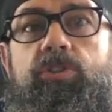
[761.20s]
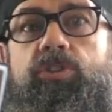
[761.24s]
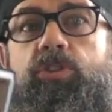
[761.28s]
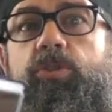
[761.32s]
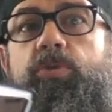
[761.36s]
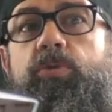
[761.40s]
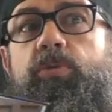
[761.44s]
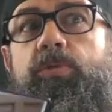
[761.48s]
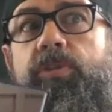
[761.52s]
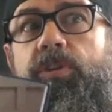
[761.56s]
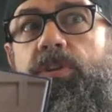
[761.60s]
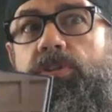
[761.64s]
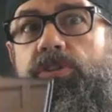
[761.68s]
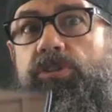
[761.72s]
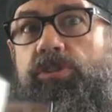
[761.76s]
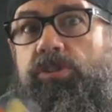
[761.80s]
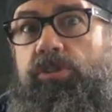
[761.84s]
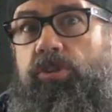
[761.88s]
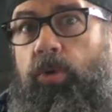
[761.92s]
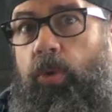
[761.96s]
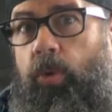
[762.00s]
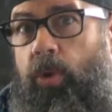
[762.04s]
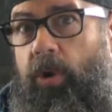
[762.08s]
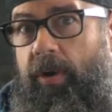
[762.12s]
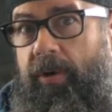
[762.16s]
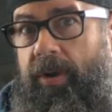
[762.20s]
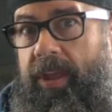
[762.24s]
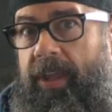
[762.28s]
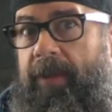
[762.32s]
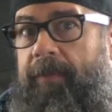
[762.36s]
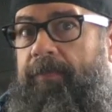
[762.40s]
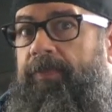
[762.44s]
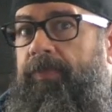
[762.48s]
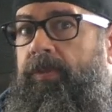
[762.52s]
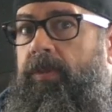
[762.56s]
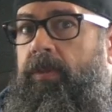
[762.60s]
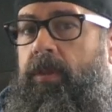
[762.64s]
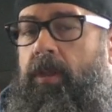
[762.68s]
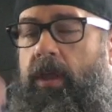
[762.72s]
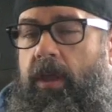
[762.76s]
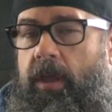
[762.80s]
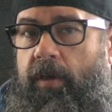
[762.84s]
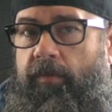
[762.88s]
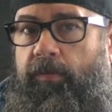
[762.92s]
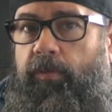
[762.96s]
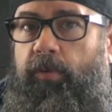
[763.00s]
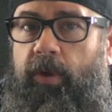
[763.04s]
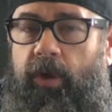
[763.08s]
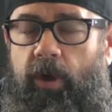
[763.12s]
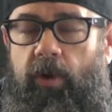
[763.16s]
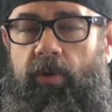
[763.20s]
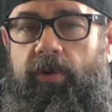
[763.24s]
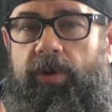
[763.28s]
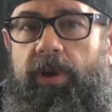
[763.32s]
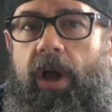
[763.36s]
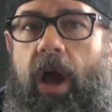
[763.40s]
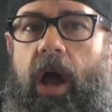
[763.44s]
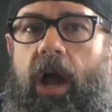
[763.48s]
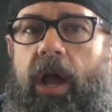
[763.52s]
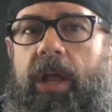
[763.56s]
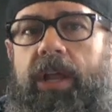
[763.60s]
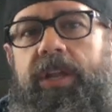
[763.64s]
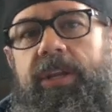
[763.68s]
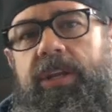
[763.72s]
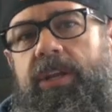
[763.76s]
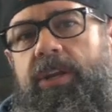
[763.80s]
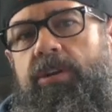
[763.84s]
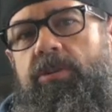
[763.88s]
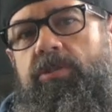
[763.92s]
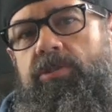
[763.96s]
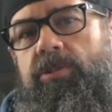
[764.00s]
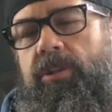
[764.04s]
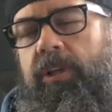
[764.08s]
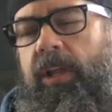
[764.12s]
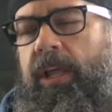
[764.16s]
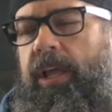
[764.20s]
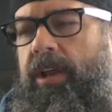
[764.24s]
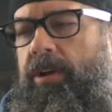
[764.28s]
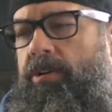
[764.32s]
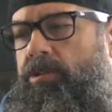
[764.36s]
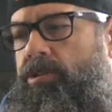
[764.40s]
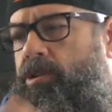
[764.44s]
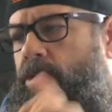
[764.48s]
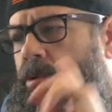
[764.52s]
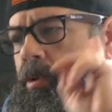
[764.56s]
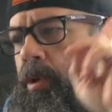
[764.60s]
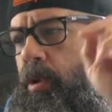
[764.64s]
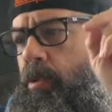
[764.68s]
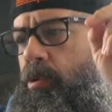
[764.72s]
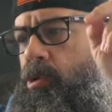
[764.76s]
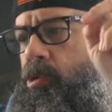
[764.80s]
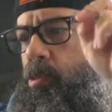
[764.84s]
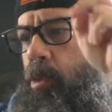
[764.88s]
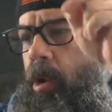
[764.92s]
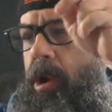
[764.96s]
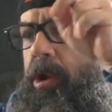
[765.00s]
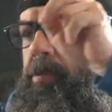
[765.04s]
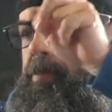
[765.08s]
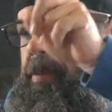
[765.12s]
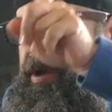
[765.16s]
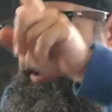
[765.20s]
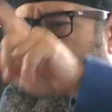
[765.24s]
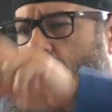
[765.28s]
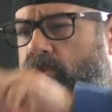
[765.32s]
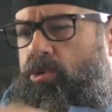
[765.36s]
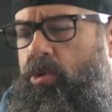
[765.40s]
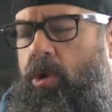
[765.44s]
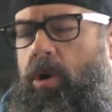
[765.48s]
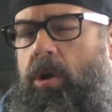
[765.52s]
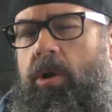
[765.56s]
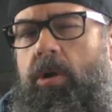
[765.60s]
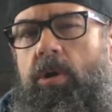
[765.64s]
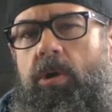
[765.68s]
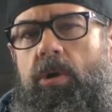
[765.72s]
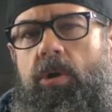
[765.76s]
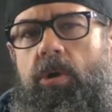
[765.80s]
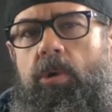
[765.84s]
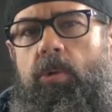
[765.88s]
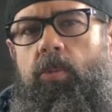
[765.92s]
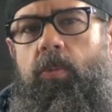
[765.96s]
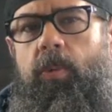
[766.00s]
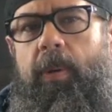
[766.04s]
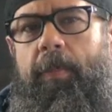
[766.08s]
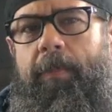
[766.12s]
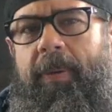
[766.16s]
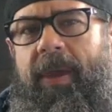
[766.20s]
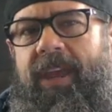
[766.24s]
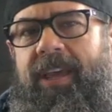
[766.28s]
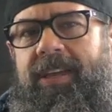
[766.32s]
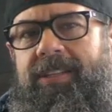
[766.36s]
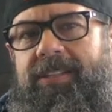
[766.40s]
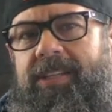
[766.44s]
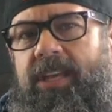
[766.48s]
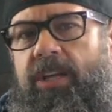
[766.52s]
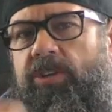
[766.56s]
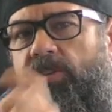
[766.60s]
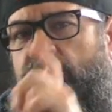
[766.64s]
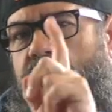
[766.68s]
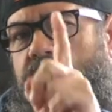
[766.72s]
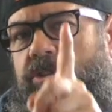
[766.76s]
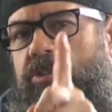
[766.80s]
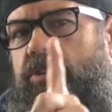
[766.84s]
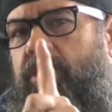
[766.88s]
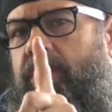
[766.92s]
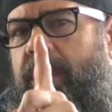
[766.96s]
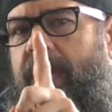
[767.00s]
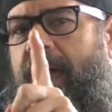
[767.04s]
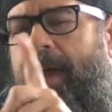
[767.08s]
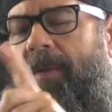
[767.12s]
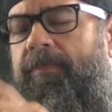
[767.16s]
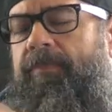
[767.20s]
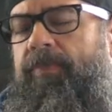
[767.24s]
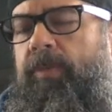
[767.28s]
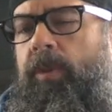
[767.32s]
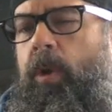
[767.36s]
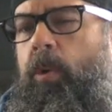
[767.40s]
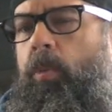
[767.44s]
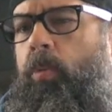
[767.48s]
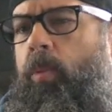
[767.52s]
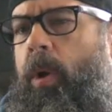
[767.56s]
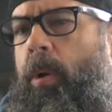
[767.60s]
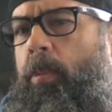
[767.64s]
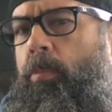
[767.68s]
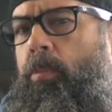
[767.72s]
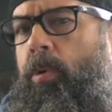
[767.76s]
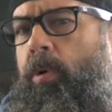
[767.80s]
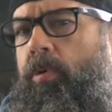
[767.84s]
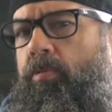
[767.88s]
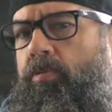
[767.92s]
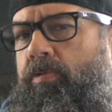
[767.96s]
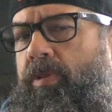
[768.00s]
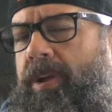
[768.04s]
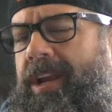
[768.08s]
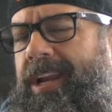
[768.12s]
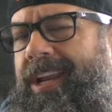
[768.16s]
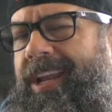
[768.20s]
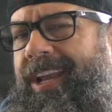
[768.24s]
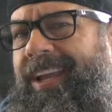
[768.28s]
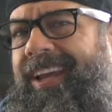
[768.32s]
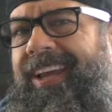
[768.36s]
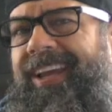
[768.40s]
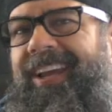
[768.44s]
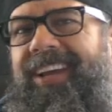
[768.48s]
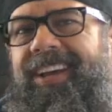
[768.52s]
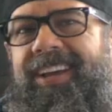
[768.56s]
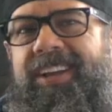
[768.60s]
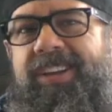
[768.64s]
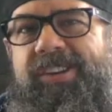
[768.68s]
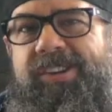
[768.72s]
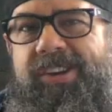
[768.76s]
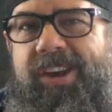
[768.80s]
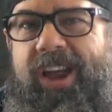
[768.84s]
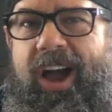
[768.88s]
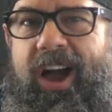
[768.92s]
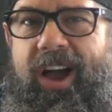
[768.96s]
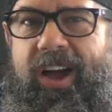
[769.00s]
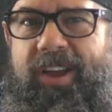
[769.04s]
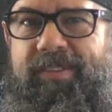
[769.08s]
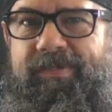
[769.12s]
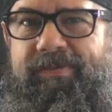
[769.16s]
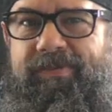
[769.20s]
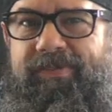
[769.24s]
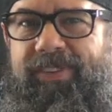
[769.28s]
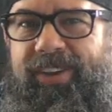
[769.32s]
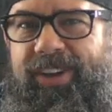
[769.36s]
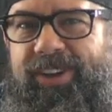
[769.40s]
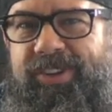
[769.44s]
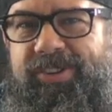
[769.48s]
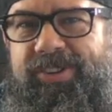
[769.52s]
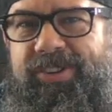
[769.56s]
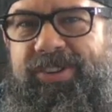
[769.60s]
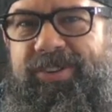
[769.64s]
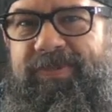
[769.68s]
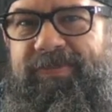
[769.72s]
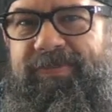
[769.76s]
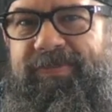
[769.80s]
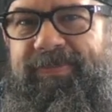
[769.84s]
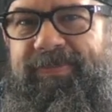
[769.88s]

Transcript: to the story if we go nine years later. So we always want to make sure we pay attention to that when we're reading nonfiction.